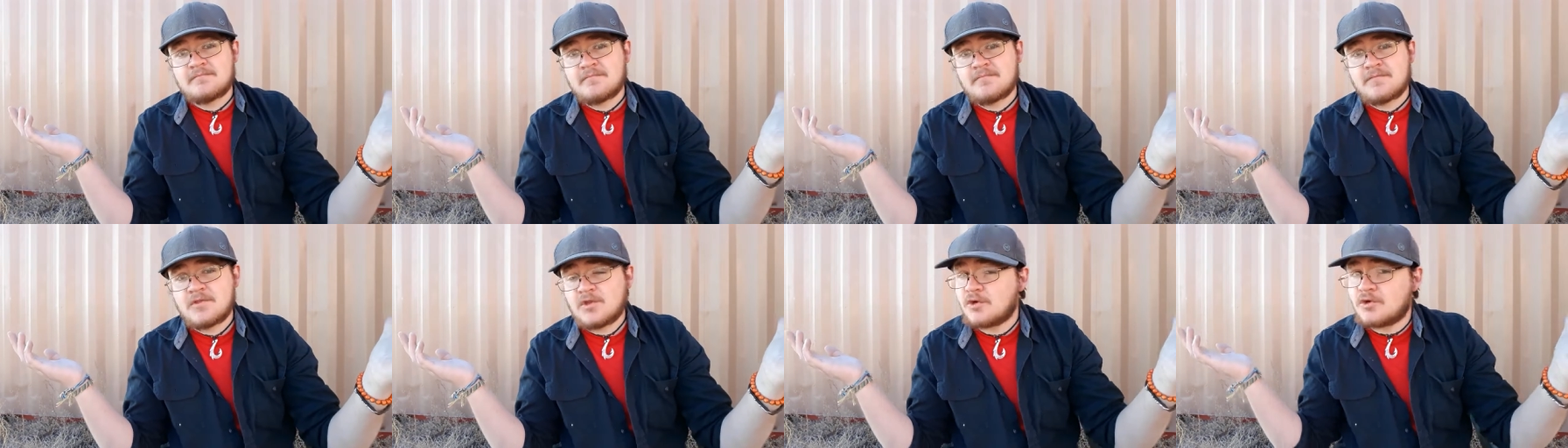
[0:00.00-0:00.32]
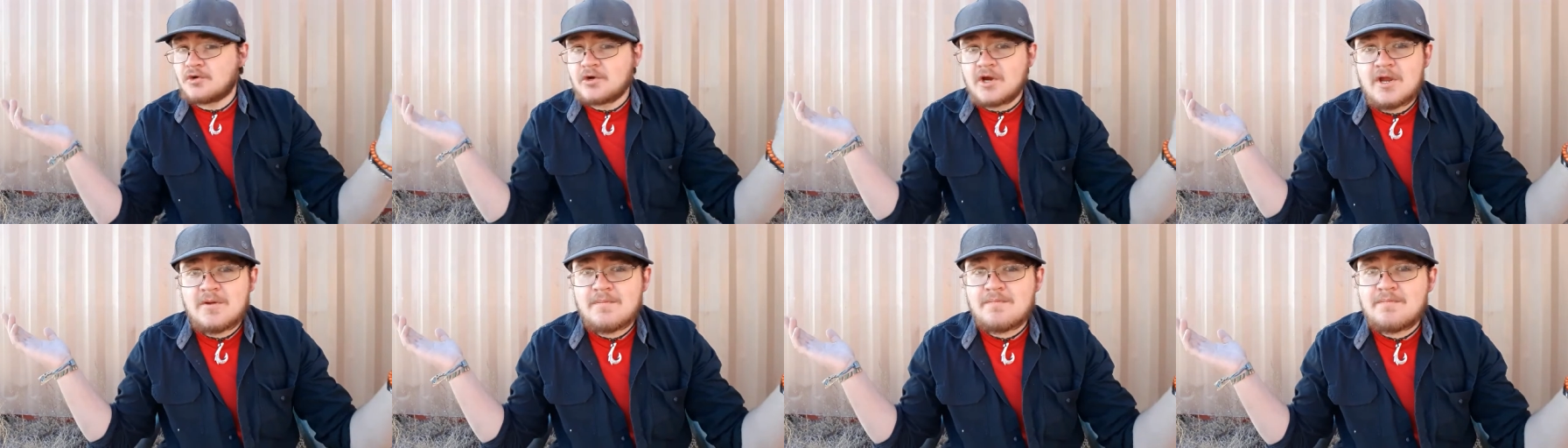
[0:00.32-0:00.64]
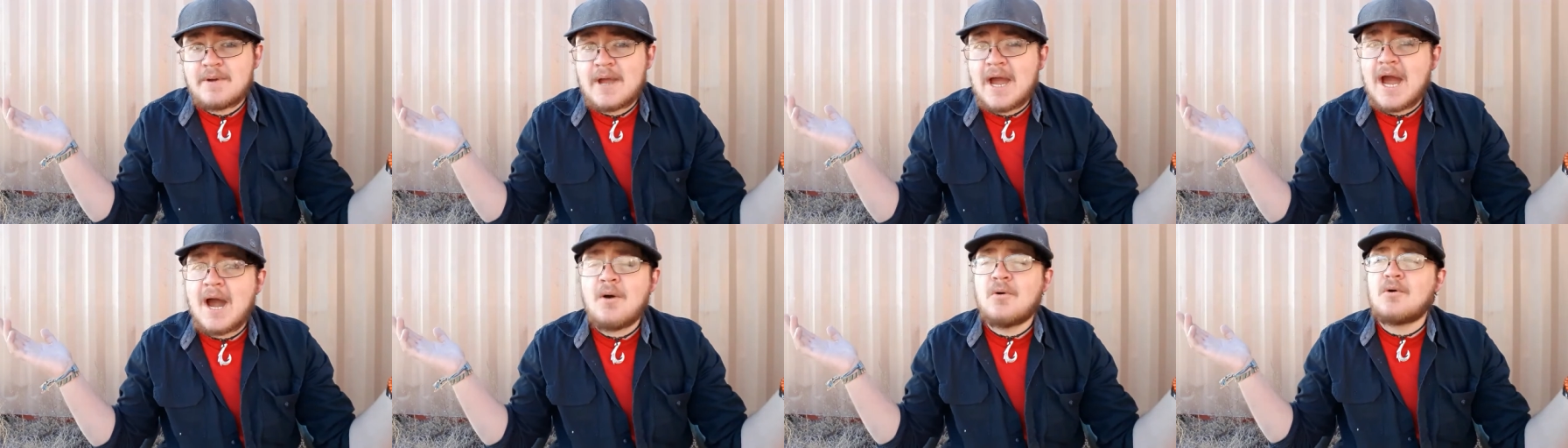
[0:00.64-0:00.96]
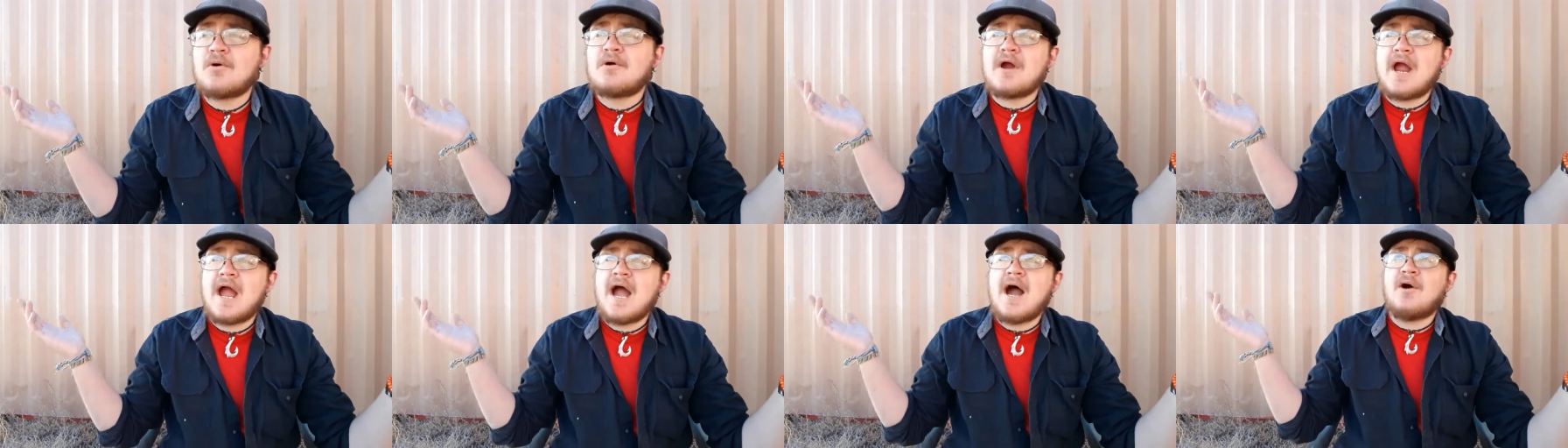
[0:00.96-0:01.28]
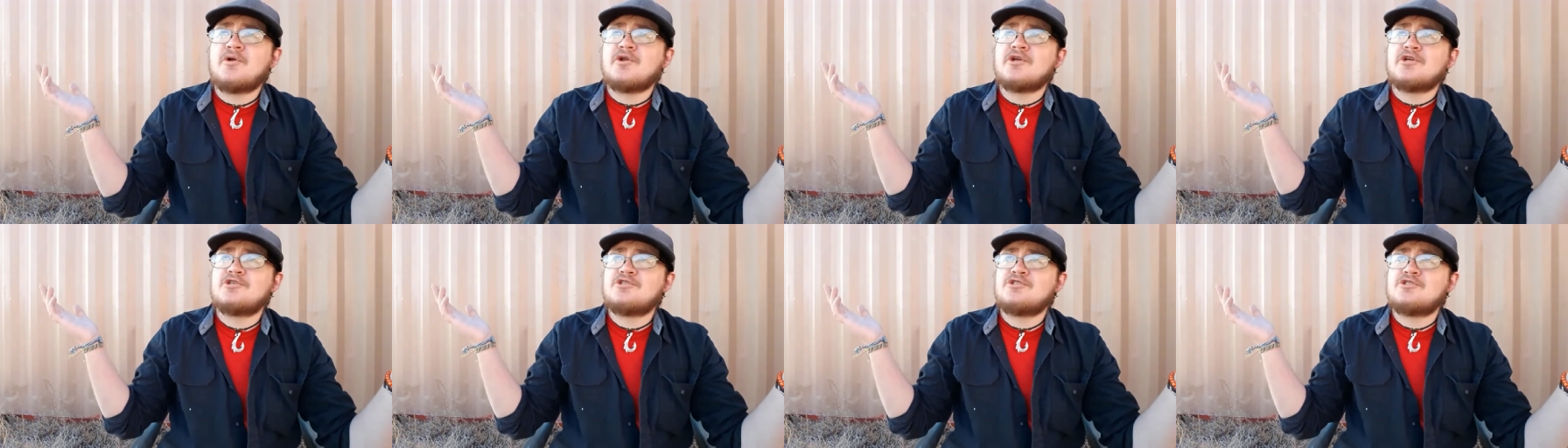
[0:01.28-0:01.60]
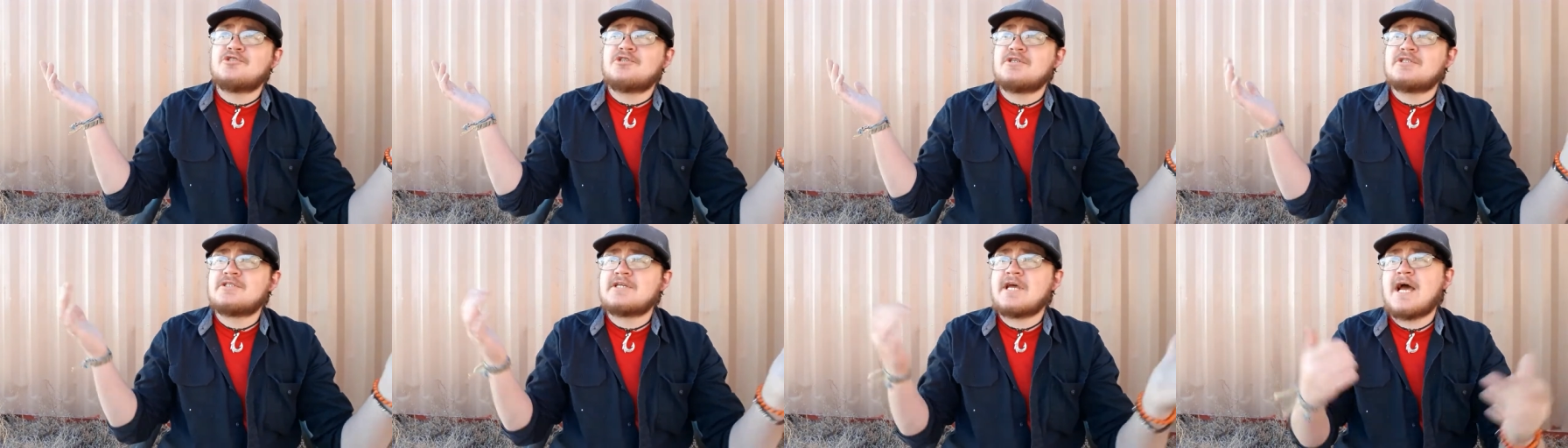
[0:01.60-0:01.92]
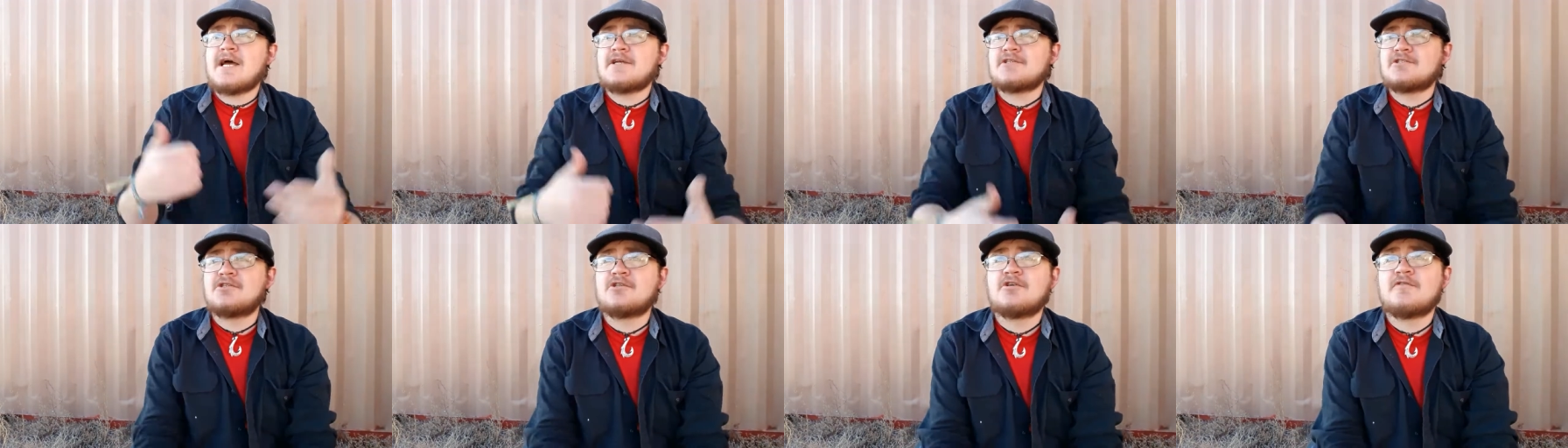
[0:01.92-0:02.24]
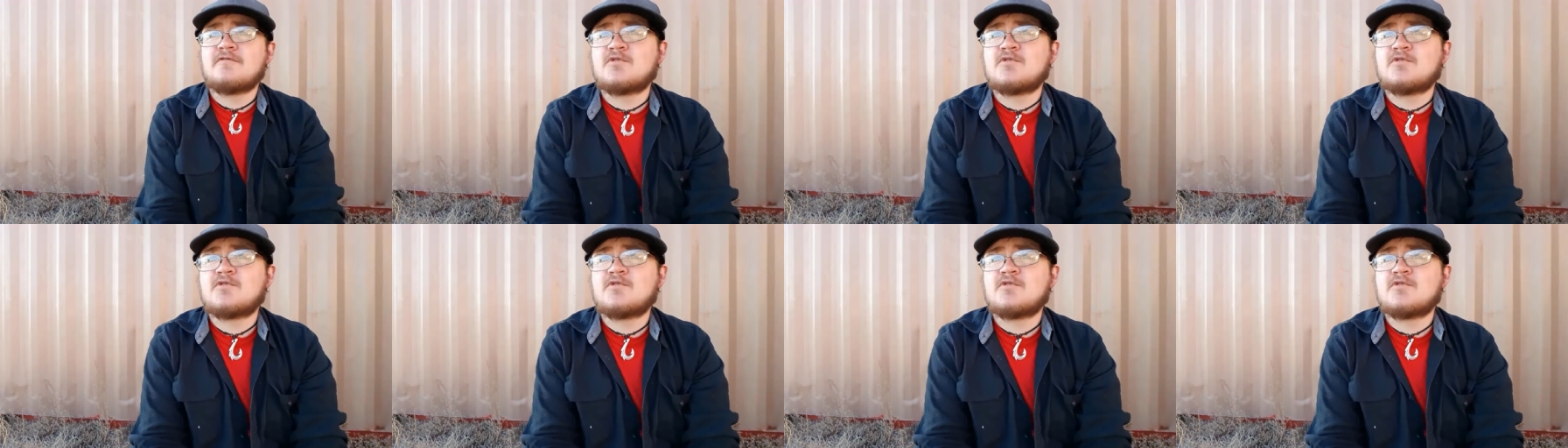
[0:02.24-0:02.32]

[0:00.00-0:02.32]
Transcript: The great power outage disaster